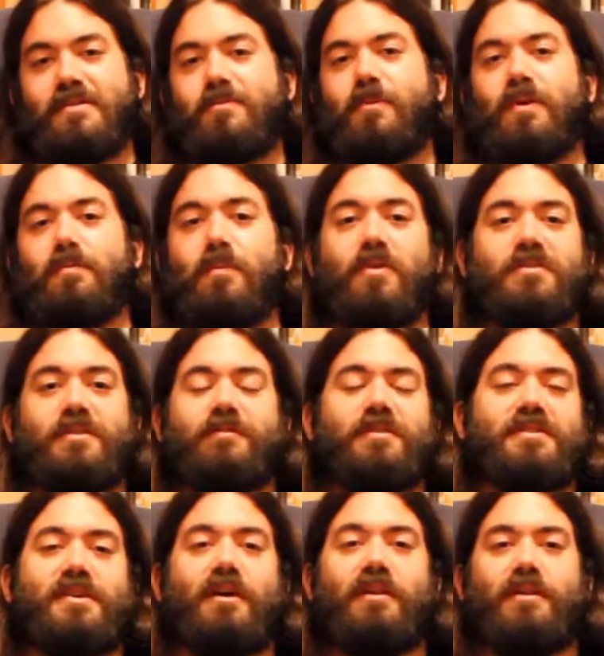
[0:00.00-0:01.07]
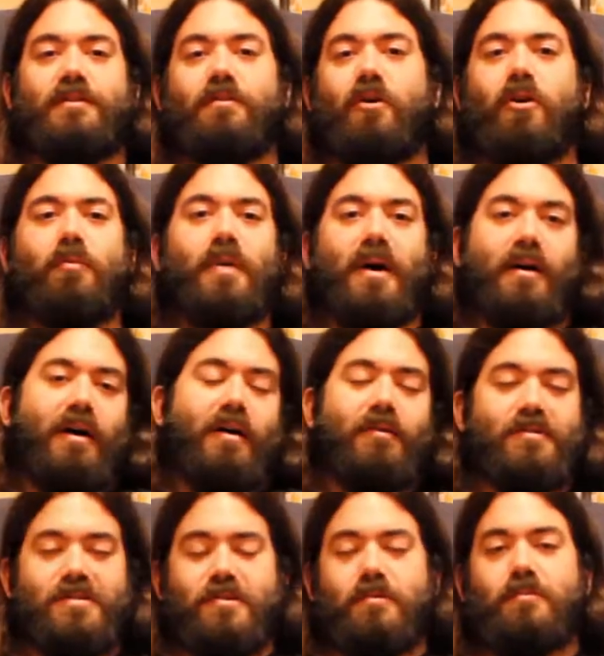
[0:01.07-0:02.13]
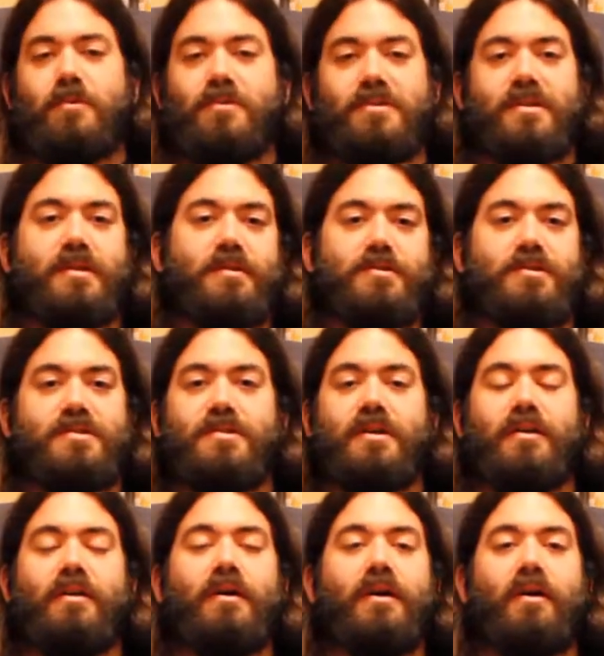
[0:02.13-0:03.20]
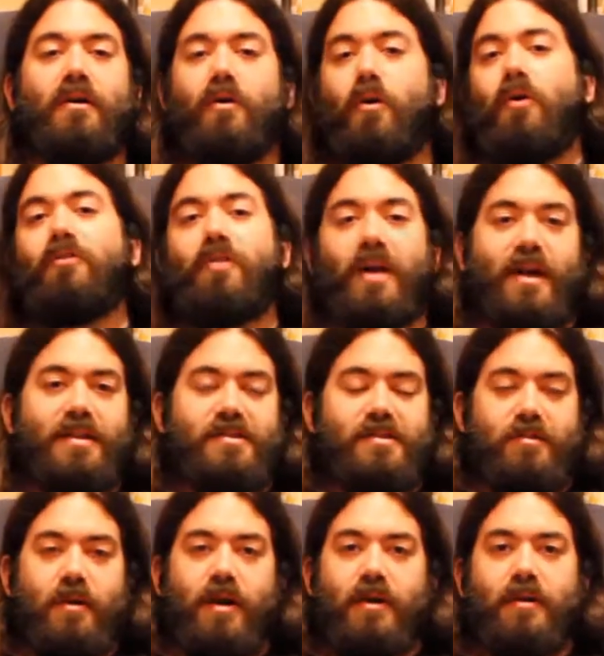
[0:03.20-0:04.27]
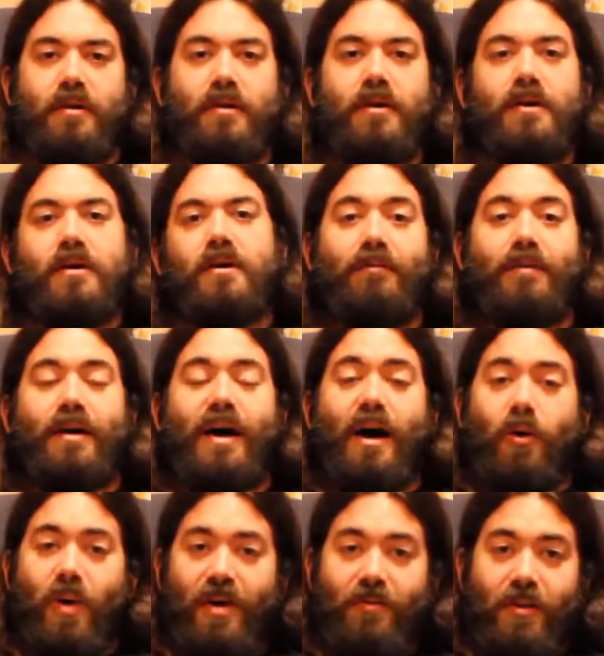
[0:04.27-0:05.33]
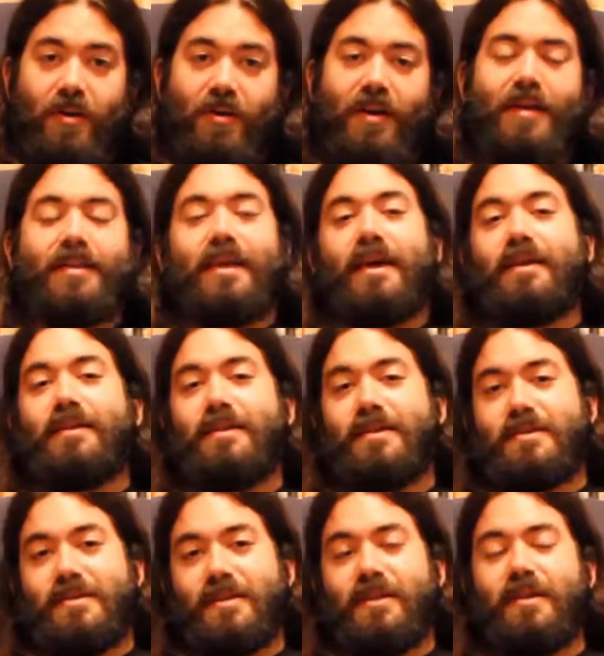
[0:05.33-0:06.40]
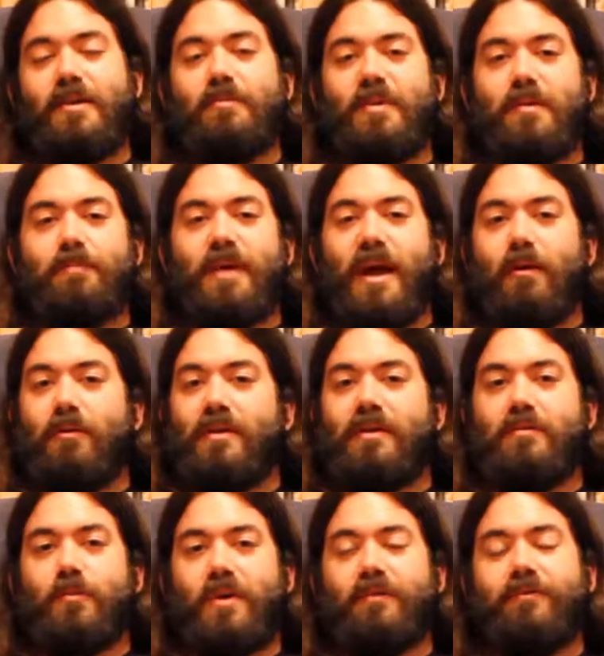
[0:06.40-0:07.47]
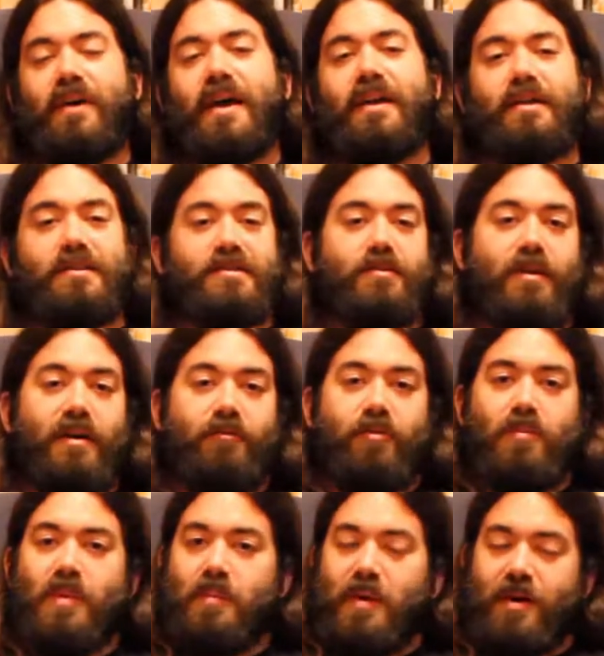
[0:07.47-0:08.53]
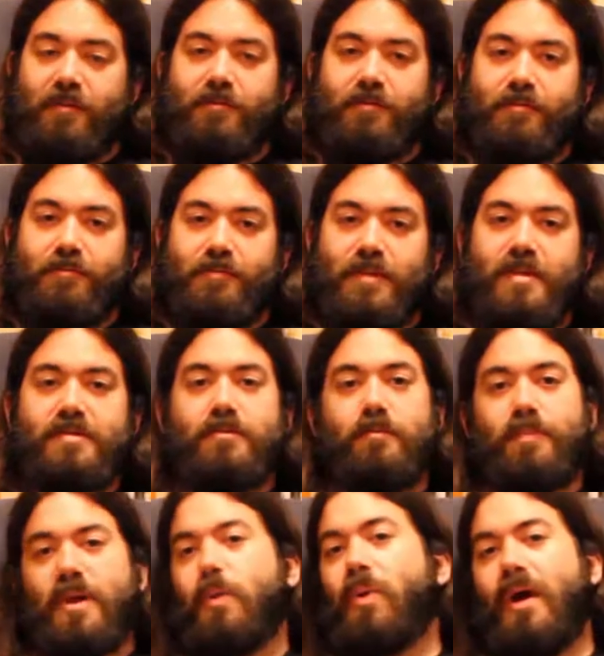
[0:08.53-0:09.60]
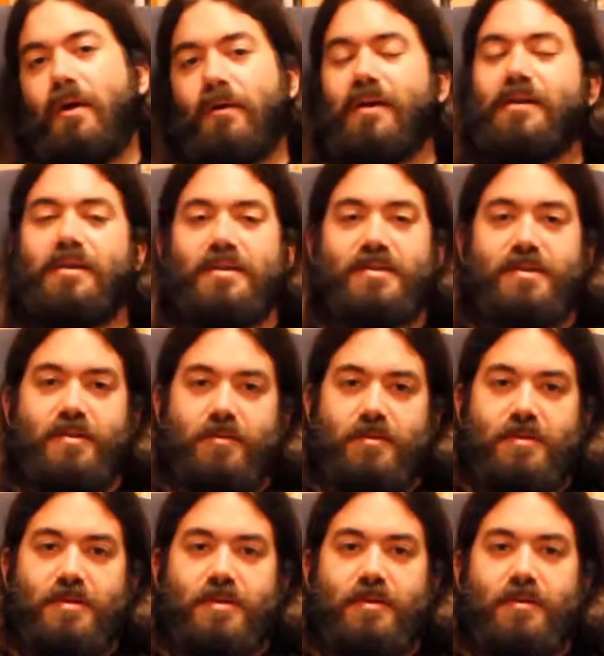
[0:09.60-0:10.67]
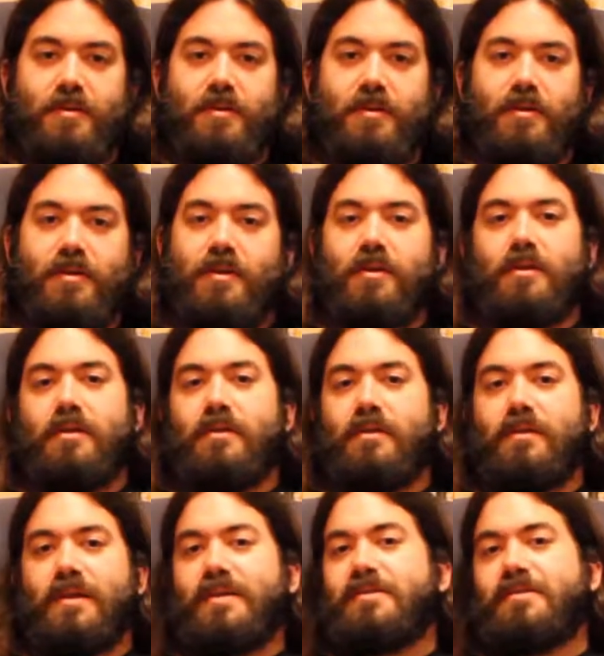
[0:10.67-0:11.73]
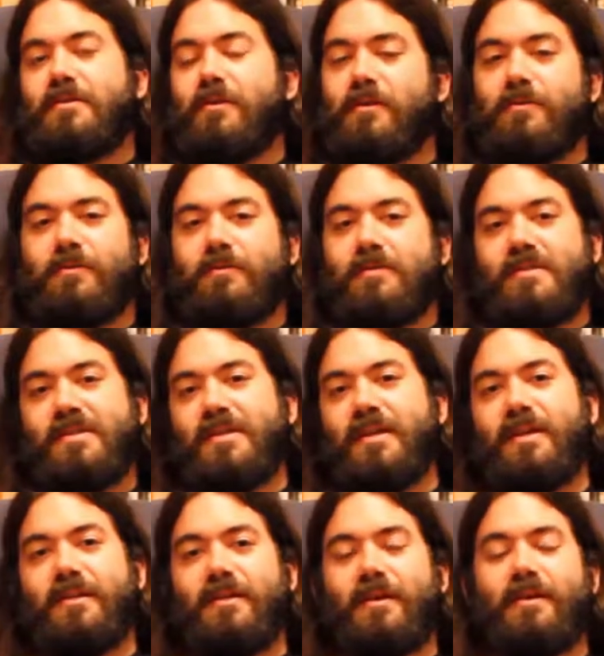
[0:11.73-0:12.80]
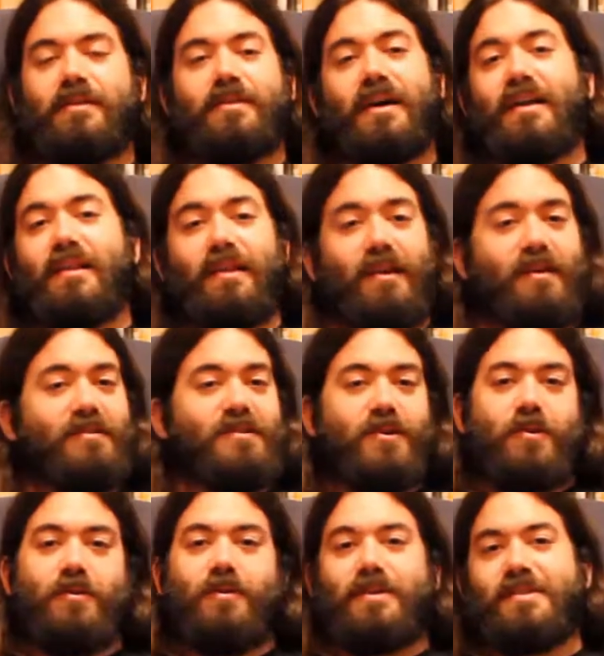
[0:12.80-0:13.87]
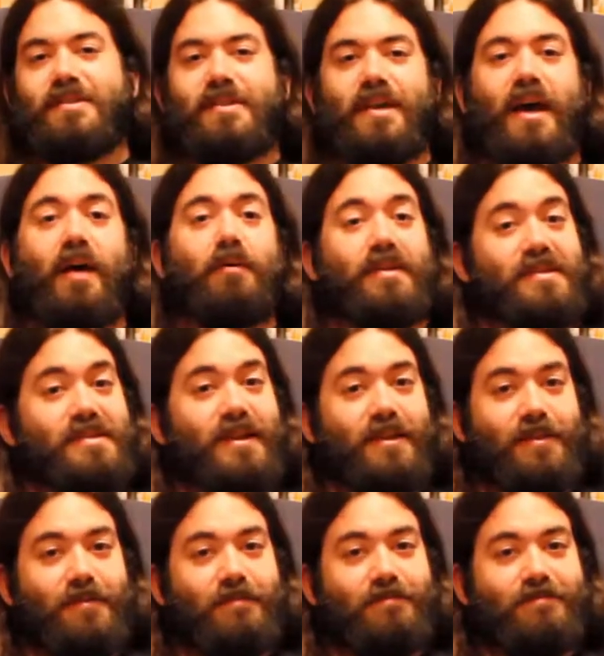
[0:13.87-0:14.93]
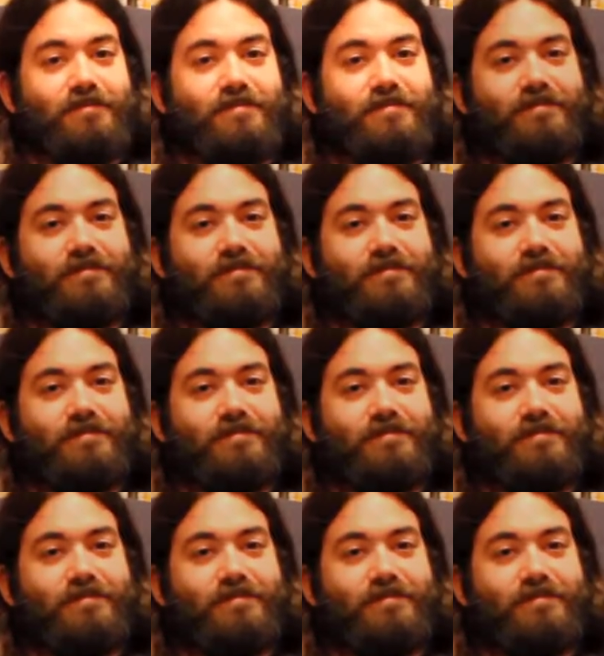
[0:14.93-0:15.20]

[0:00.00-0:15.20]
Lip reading: is what most of us call an Oberhau, so mostly just an overhead strike. However, it can easily be parried with any strike from above, so be wary in its use. Let's go see the Knightly Arts crew and see how it is done.